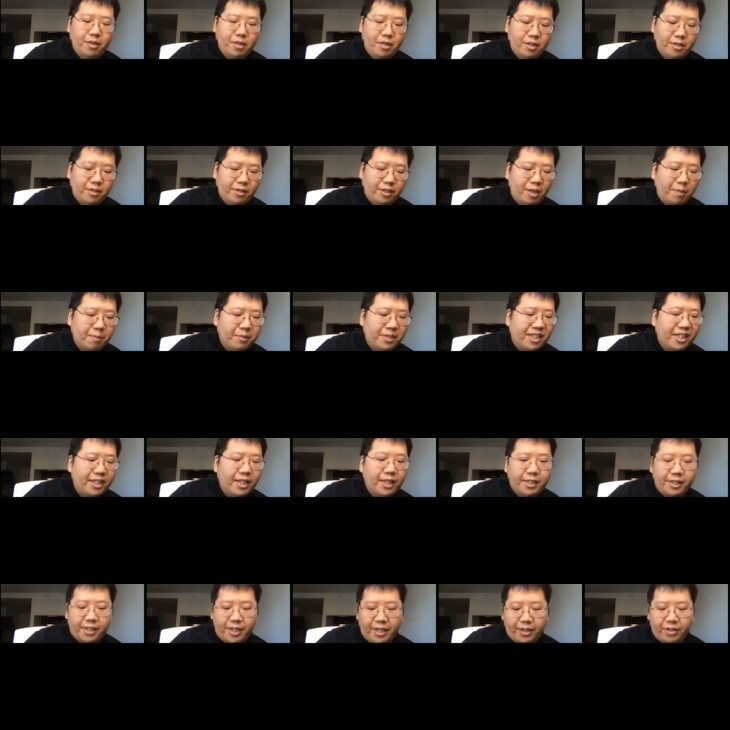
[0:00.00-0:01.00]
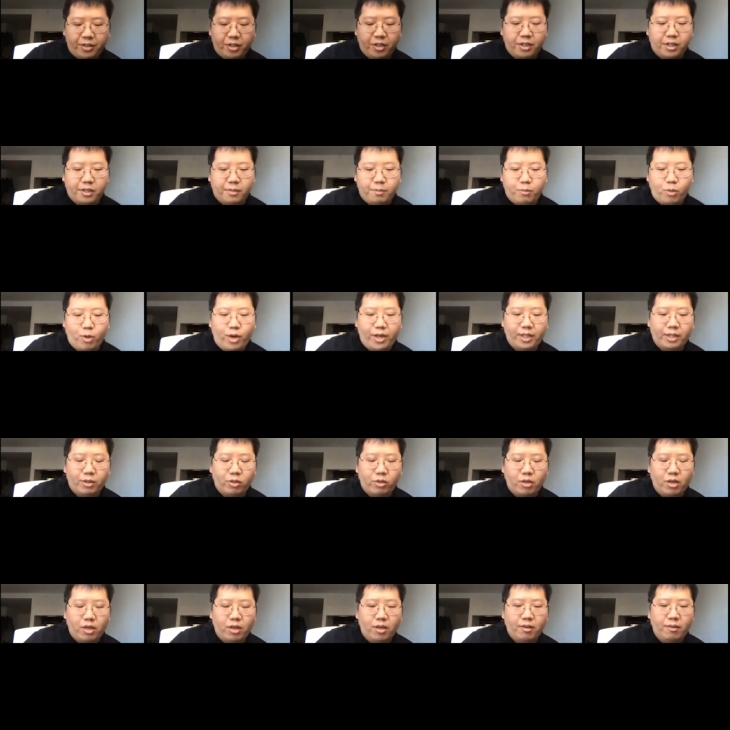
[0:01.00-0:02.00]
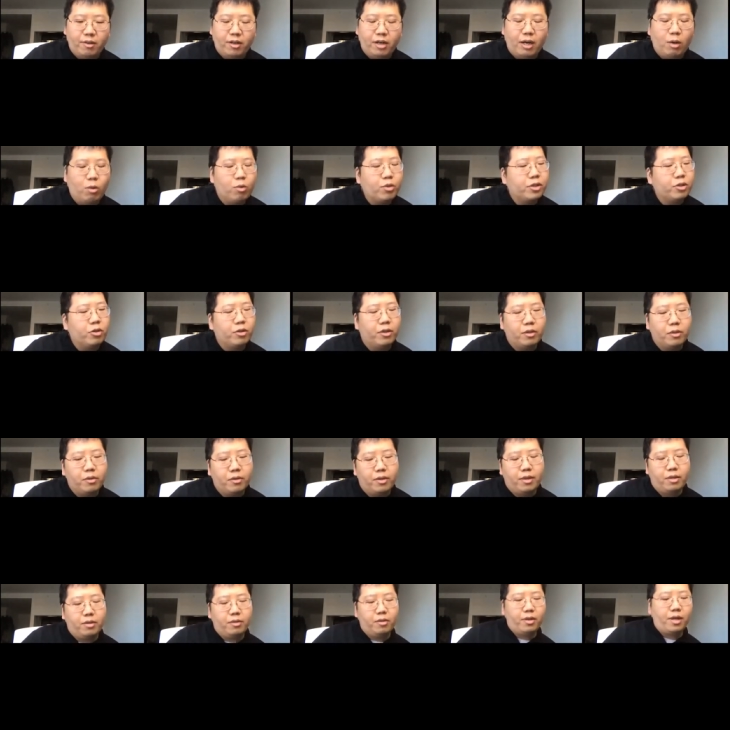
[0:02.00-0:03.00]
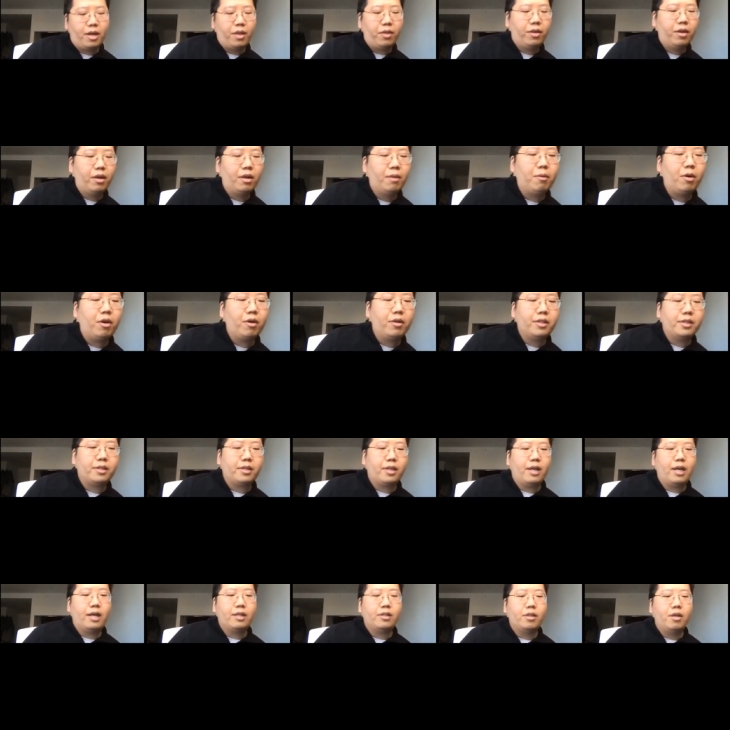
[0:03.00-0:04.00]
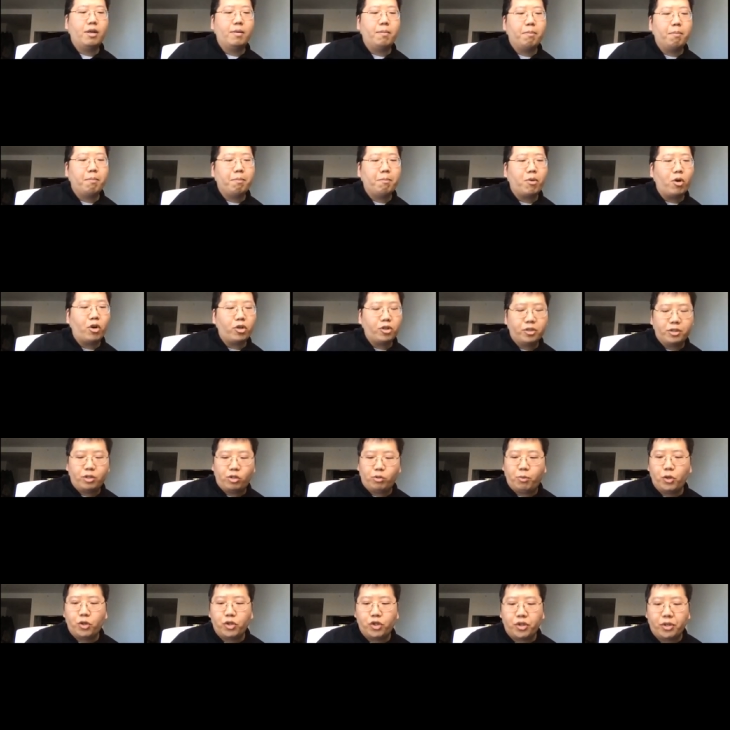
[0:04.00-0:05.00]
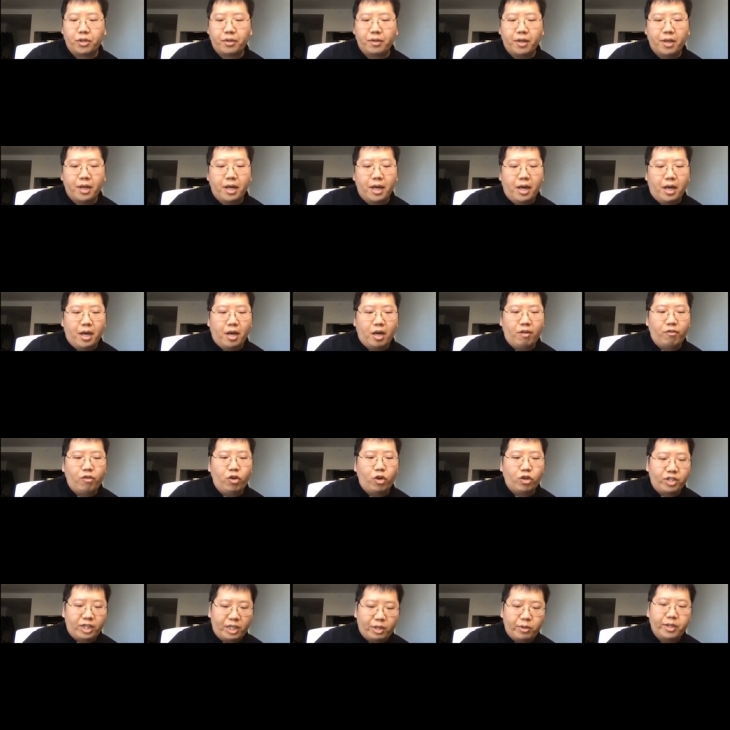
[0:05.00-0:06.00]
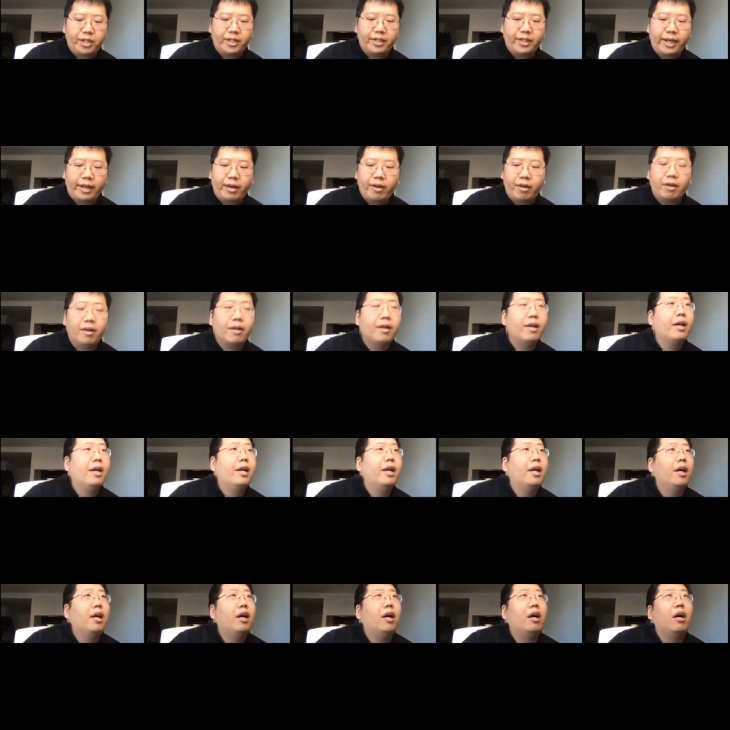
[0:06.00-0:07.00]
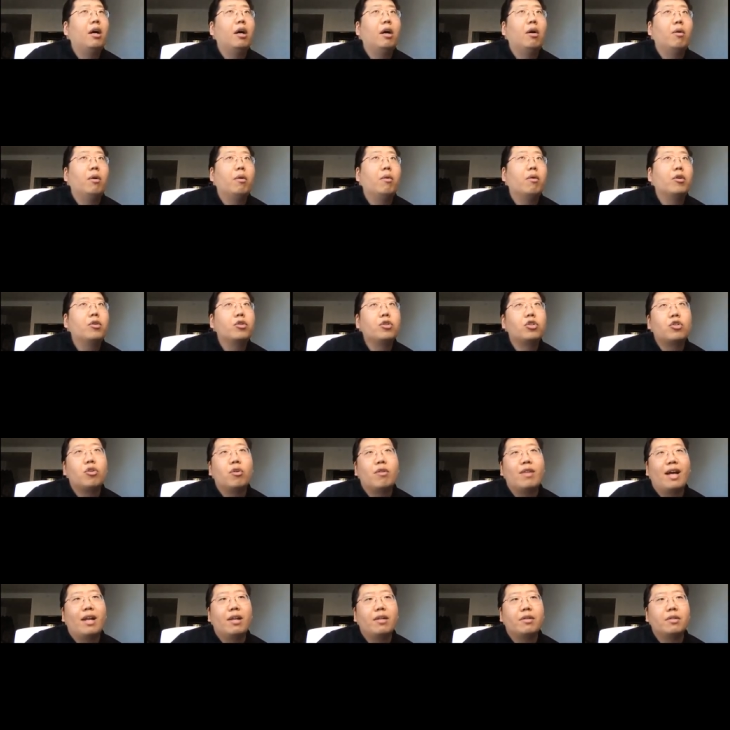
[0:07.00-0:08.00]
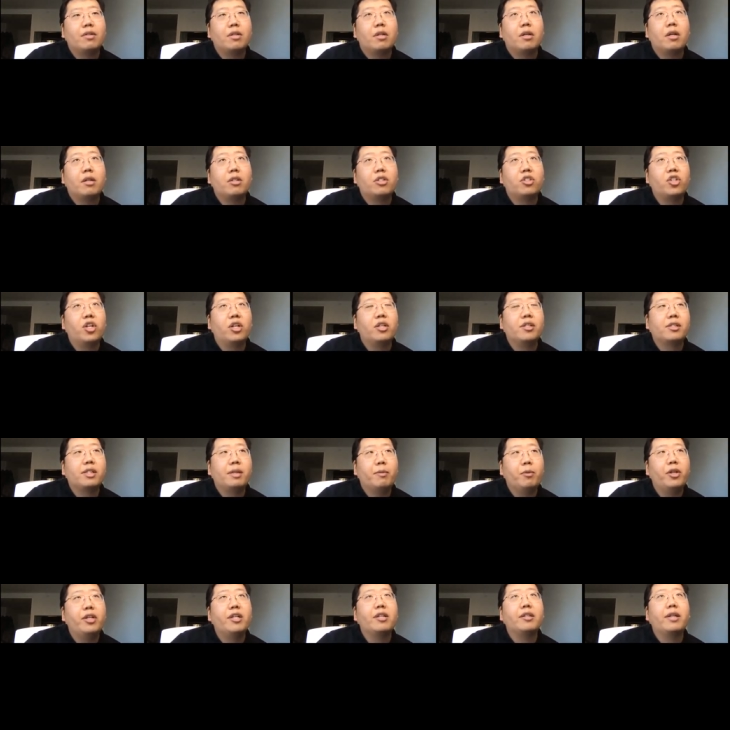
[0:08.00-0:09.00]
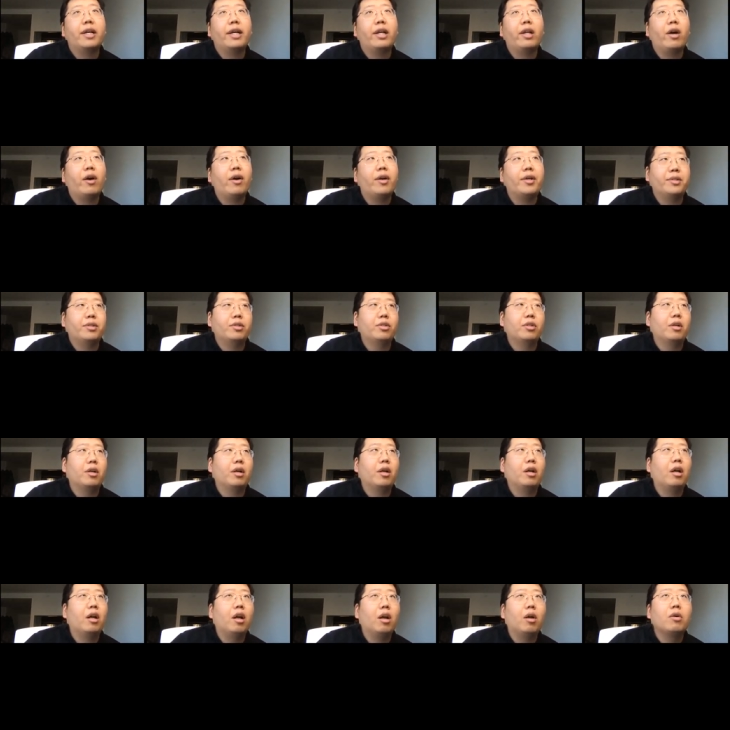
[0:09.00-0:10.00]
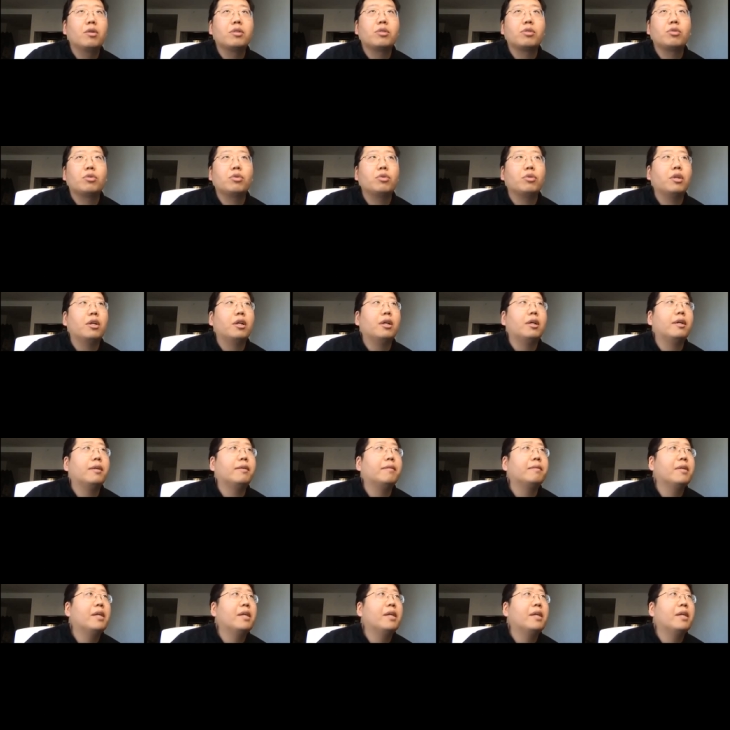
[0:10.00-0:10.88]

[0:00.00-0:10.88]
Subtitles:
some statistics, a spread. You can think about this as a multi-distribution of your generated data. We want to show that simulated data is close to the